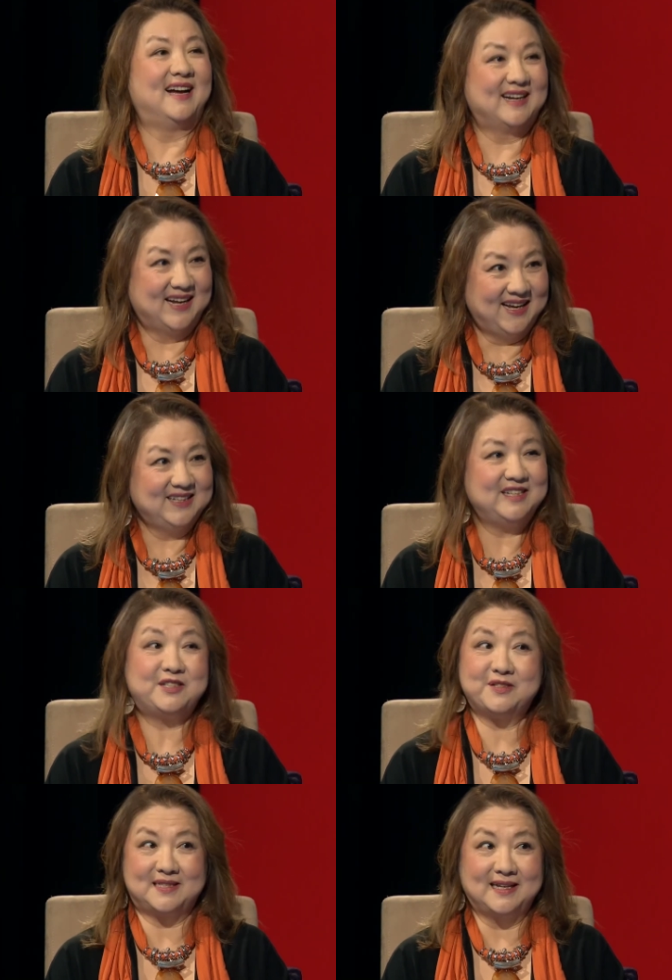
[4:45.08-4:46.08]
okay. yeah. Did
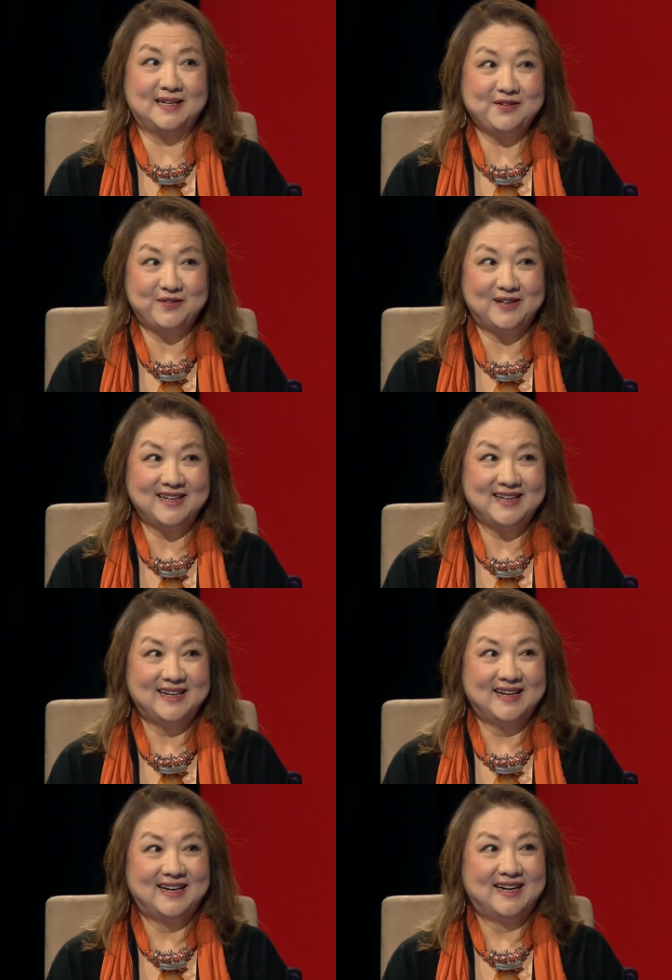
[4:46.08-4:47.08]
you study for it?
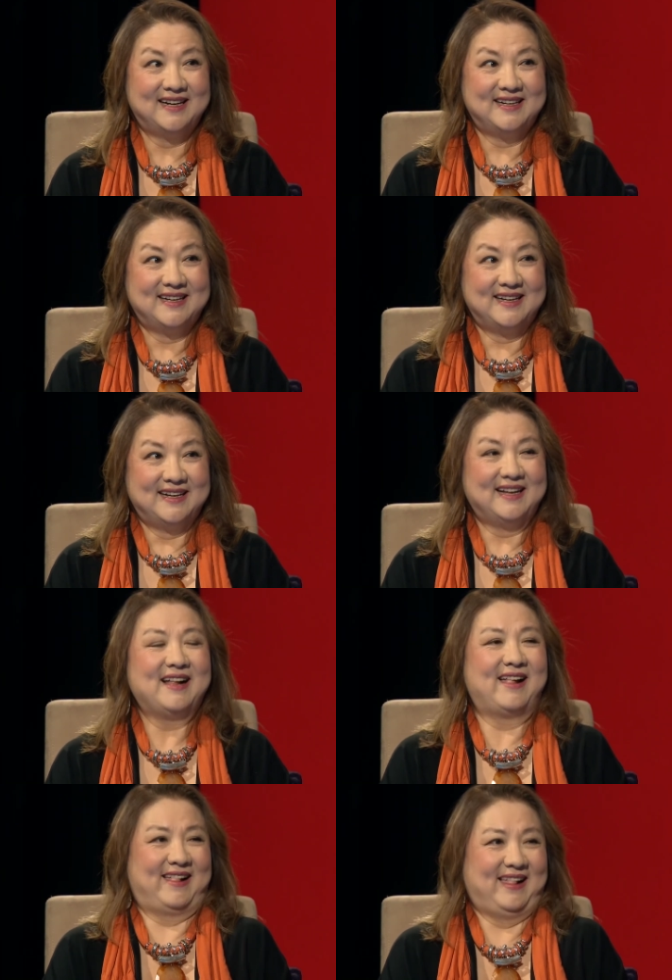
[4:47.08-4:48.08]
I did study. I mean,
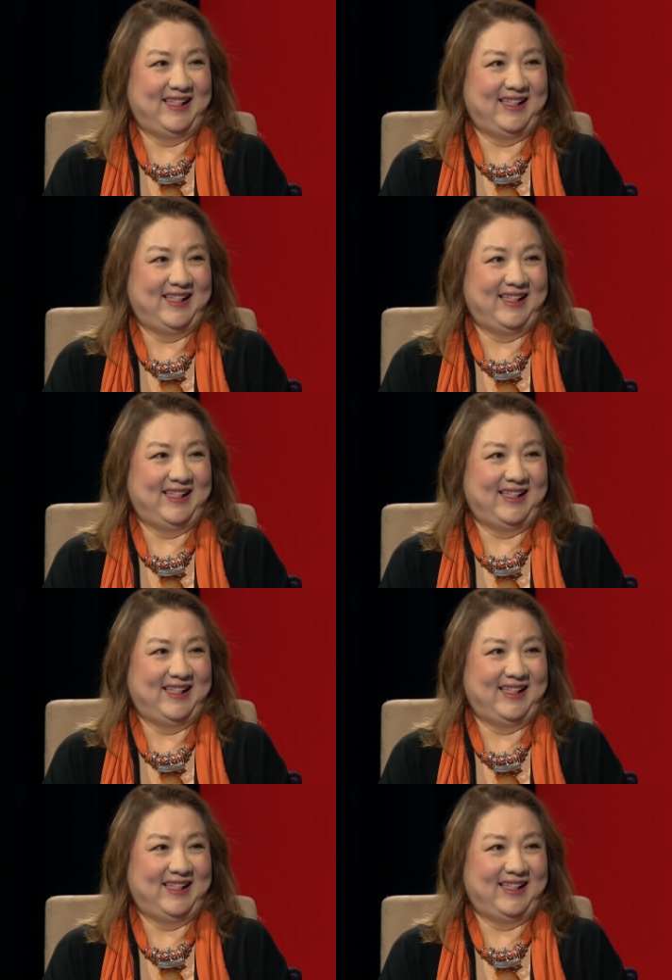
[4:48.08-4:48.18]
it was very